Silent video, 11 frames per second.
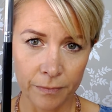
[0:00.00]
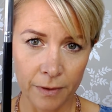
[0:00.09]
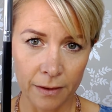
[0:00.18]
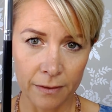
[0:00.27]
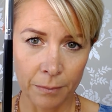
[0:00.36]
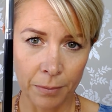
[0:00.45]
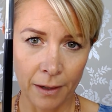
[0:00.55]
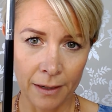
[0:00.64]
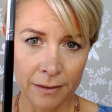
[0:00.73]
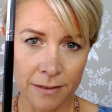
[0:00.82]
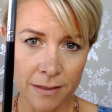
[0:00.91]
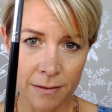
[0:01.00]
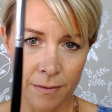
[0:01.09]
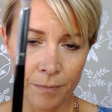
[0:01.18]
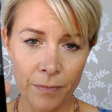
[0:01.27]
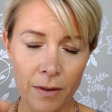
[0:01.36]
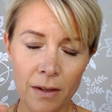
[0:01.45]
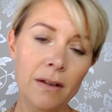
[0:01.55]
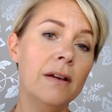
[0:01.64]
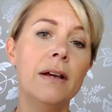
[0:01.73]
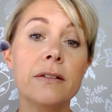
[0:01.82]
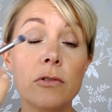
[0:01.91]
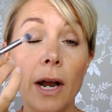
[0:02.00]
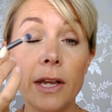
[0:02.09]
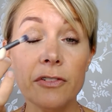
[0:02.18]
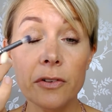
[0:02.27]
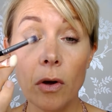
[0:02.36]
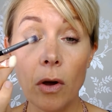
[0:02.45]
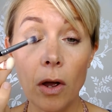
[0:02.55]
that's the brand, it's great for not